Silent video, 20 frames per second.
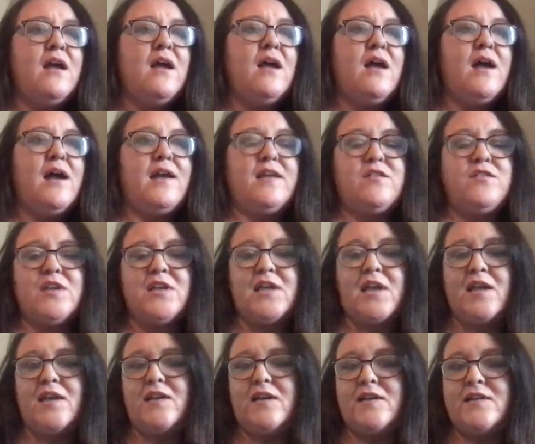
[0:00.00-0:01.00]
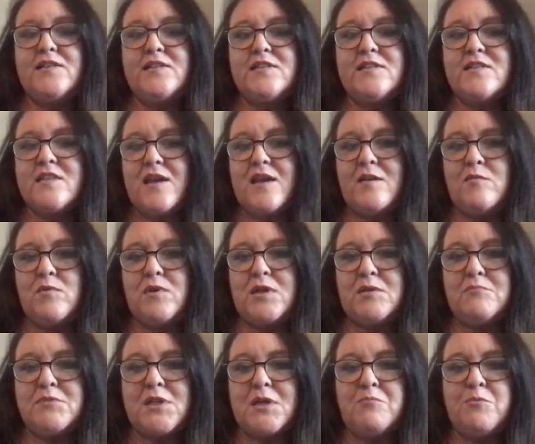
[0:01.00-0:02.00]
And I think any ideas that anyone
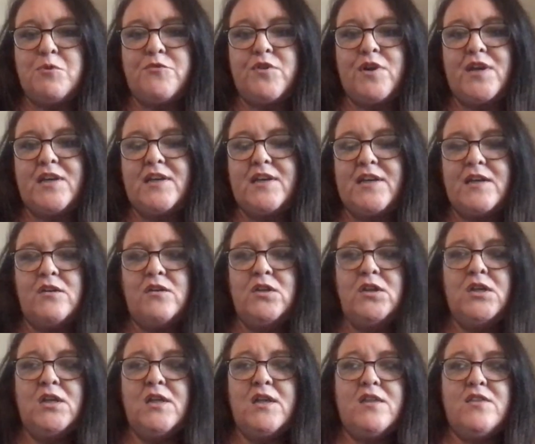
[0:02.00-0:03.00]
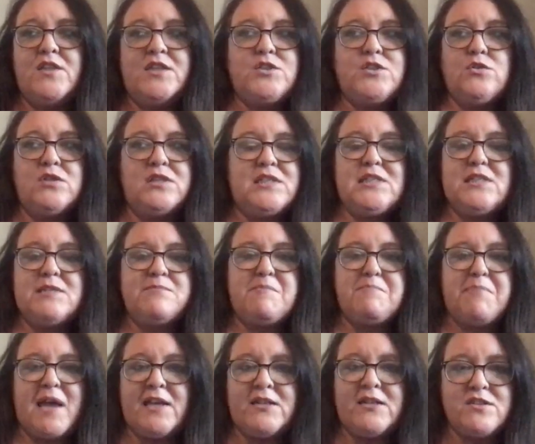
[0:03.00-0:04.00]
comes up with right now, they don't need to be
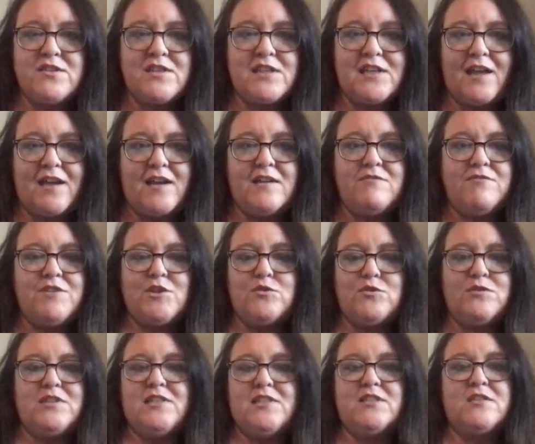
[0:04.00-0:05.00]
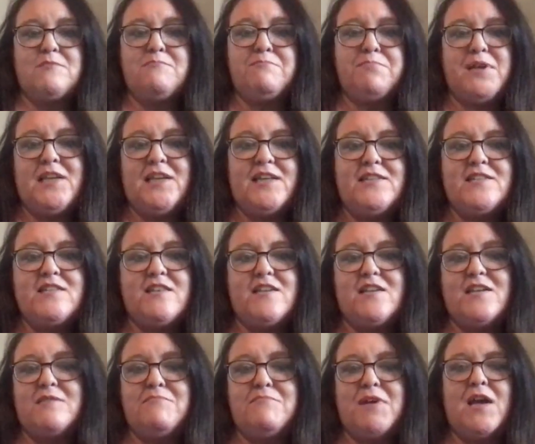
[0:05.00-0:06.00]
better than live. They don't need to compete. They
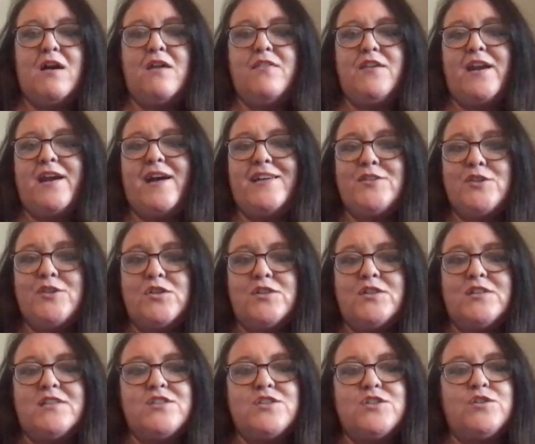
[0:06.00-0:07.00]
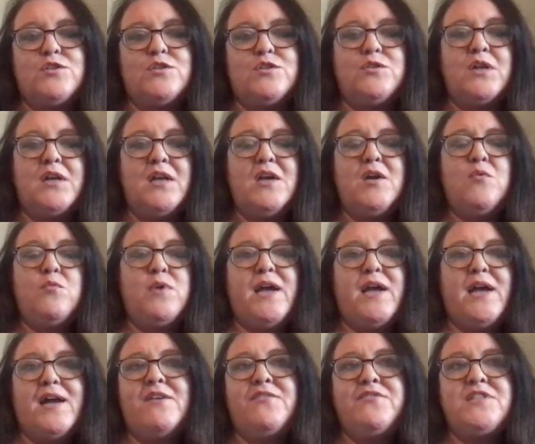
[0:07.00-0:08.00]
can be other add-ons. We
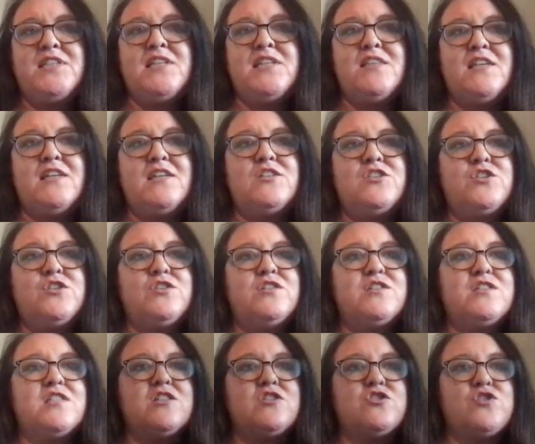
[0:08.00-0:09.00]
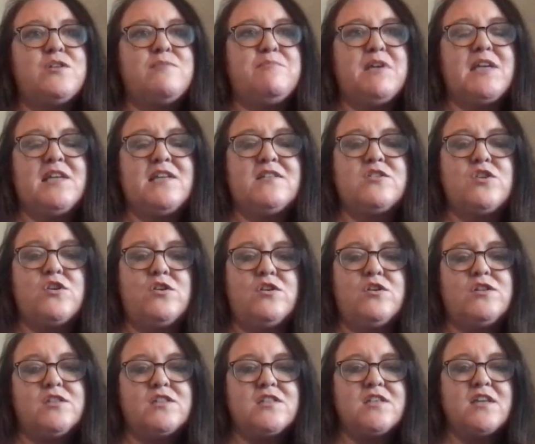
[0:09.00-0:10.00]
have seen the issues that streaming has
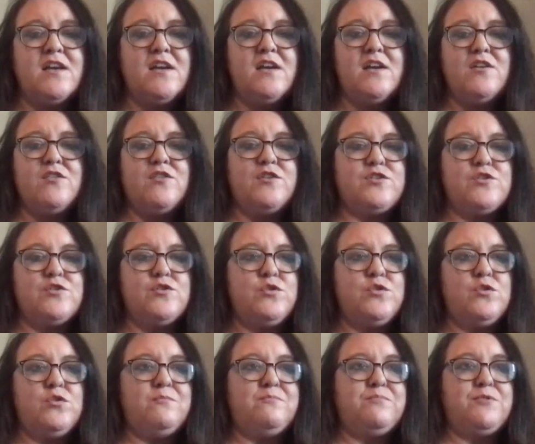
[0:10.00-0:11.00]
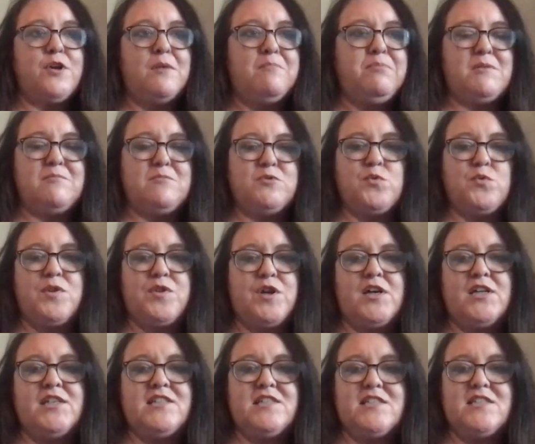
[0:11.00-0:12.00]
caused. There's no problems with
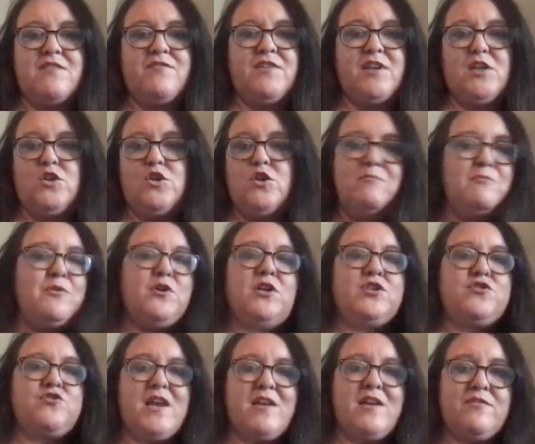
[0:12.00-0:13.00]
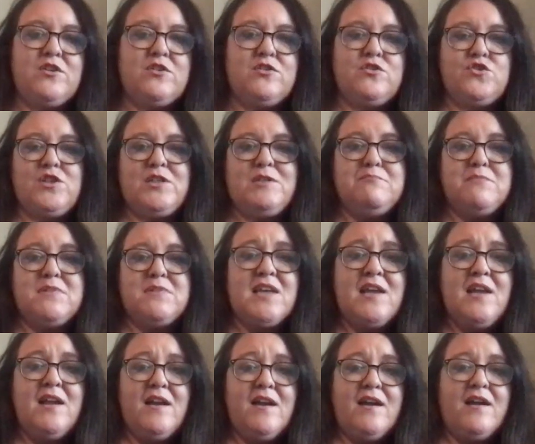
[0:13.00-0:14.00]
artists having numerous revenue streams,
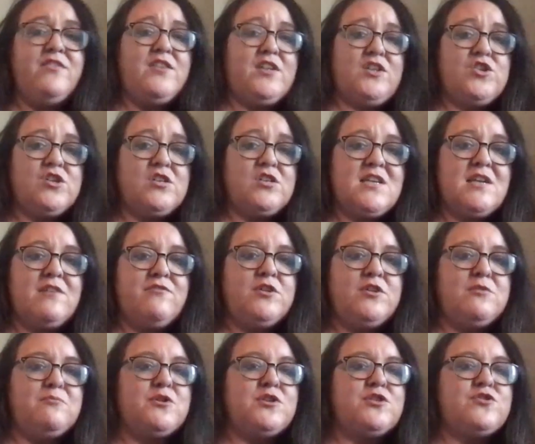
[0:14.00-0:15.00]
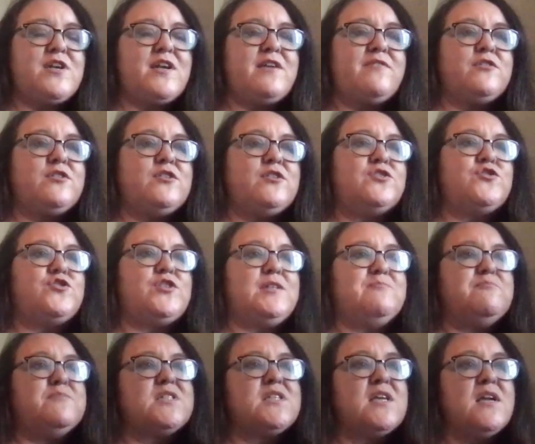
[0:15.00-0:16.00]
and they should have numerous revenue
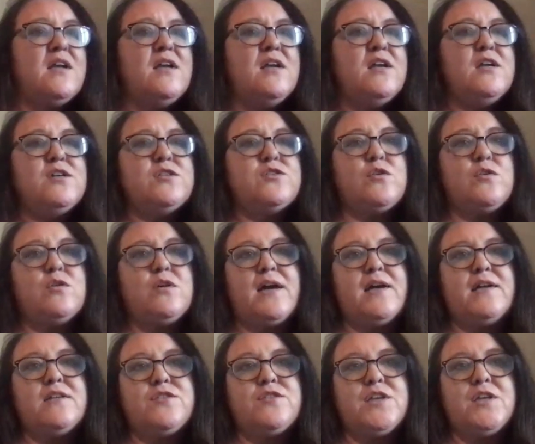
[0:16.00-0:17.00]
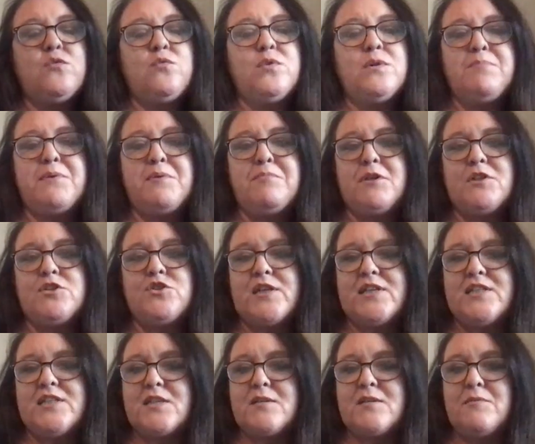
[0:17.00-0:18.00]
streams. So I think when people are
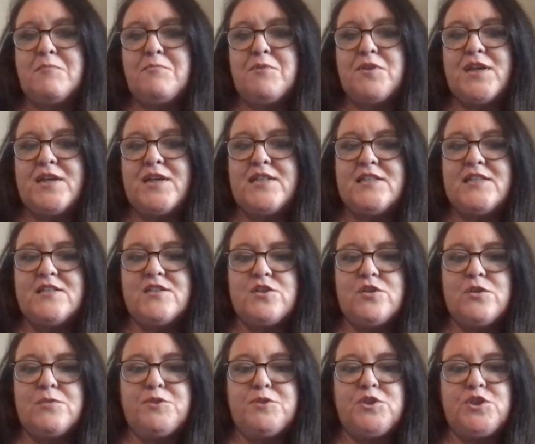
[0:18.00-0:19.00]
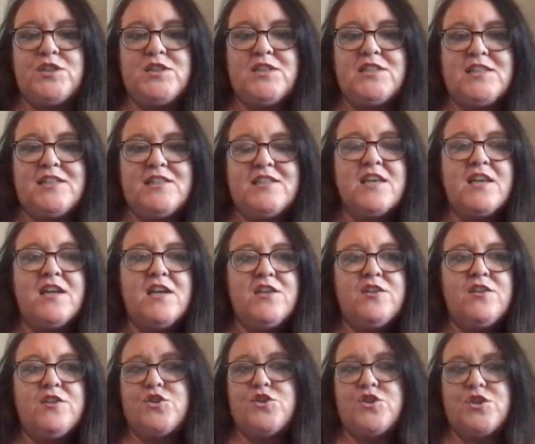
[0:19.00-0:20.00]
trying to come up with ideas and opportunities,
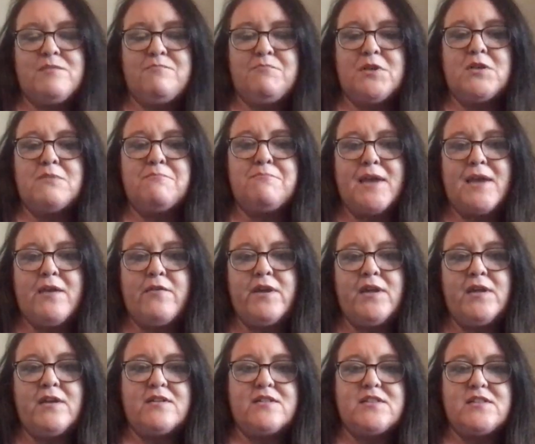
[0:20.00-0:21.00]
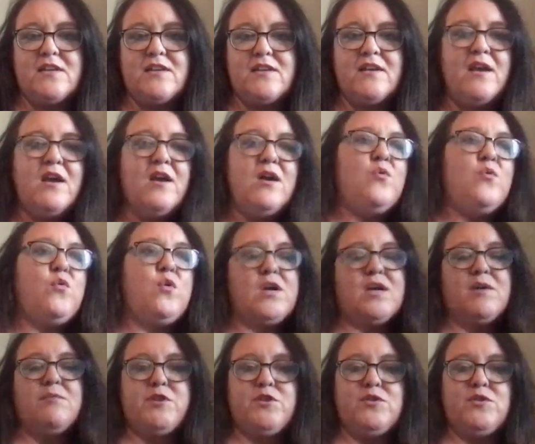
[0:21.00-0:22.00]
they shouldn't be comparing it to what
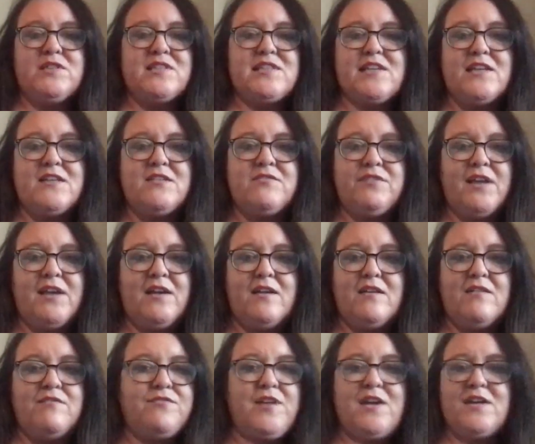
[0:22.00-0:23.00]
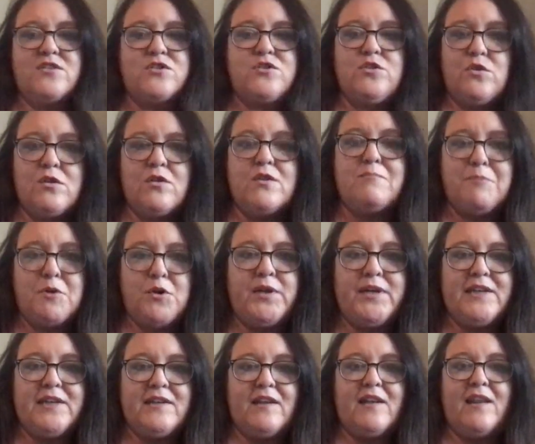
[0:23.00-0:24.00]
can we do instead of live. That's not the
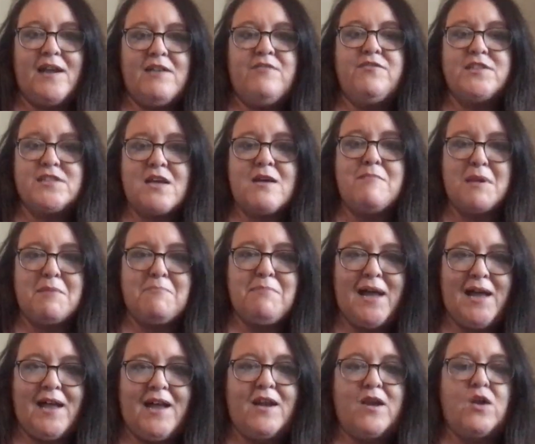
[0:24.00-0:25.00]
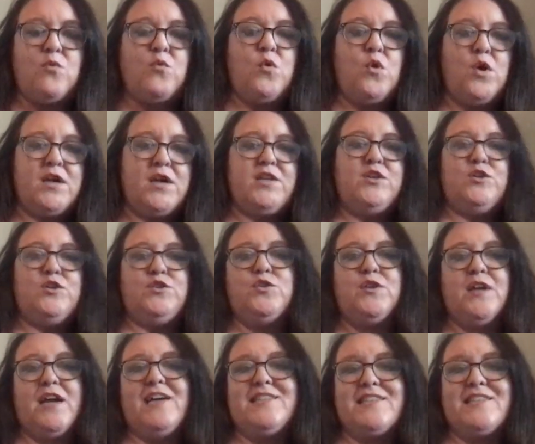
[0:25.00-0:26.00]
point. Live is coming back. What can you do
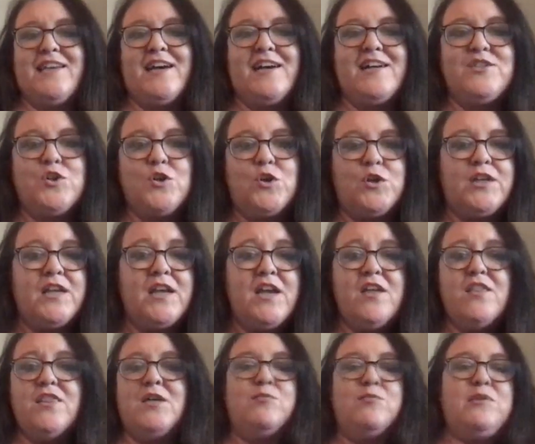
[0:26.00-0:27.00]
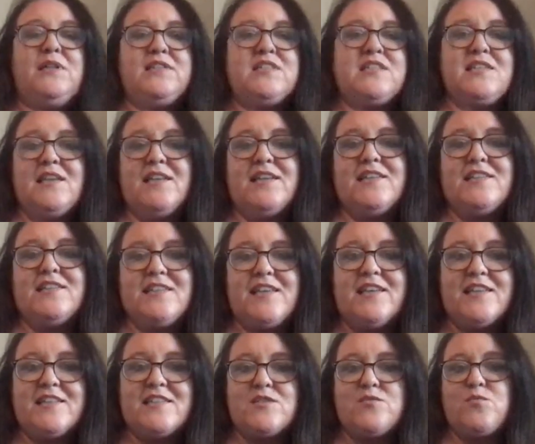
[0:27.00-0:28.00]
as an add-on that will still
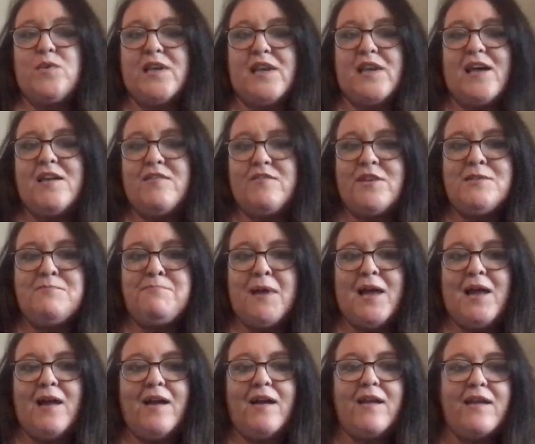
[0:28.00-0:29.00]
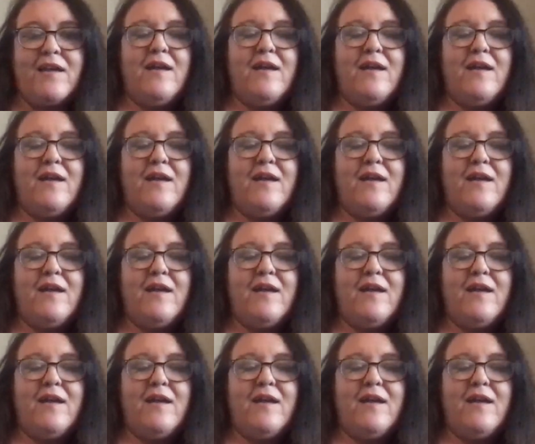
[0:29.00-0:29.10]
exist when live is back?